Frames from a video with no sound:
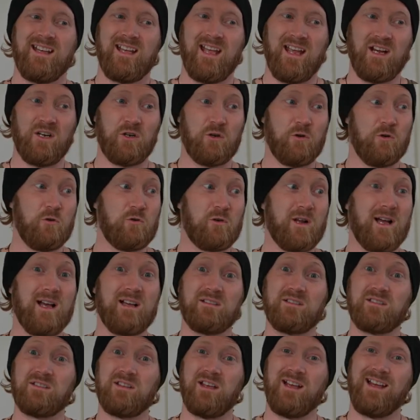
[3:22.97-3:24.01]
and called
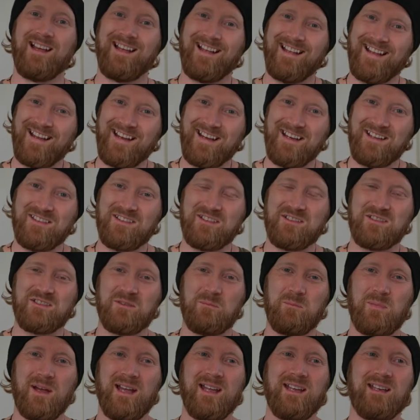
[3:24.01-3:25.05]
us heathens
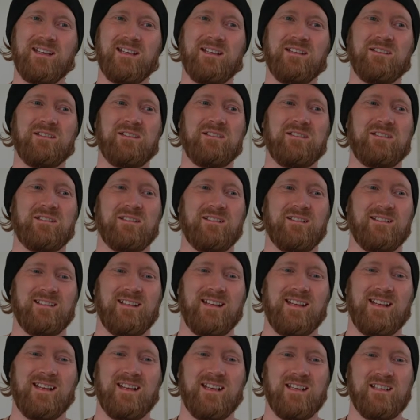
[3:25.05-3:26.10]
and pagans, and
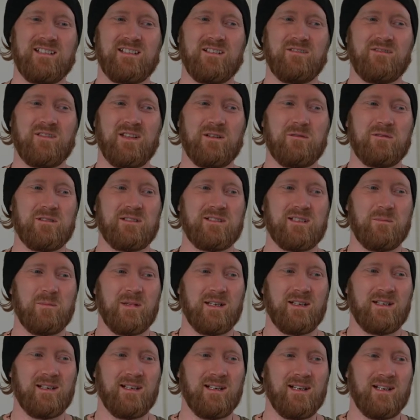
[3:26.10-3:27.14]
as if that was
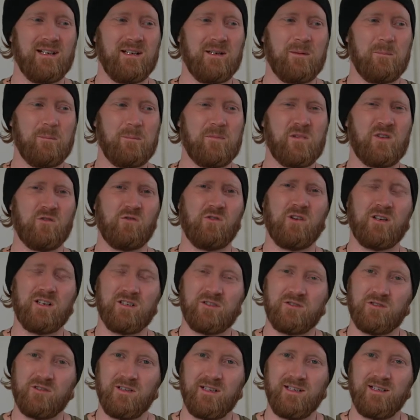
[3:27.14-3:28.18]
something
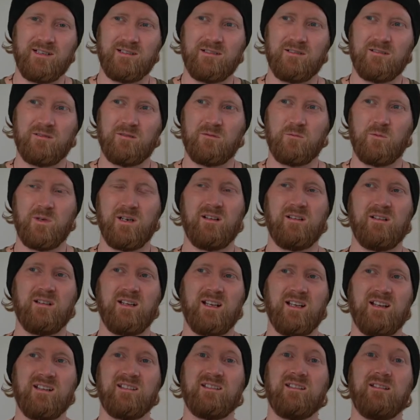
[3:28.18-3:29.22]
derogatory, when
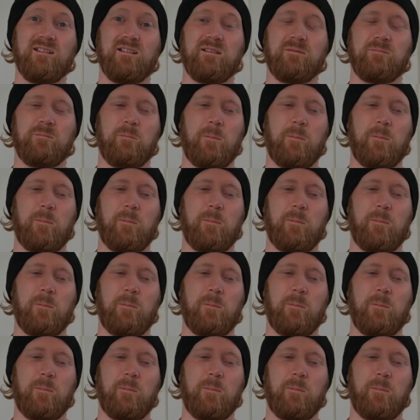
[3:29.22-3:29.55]
it isn't.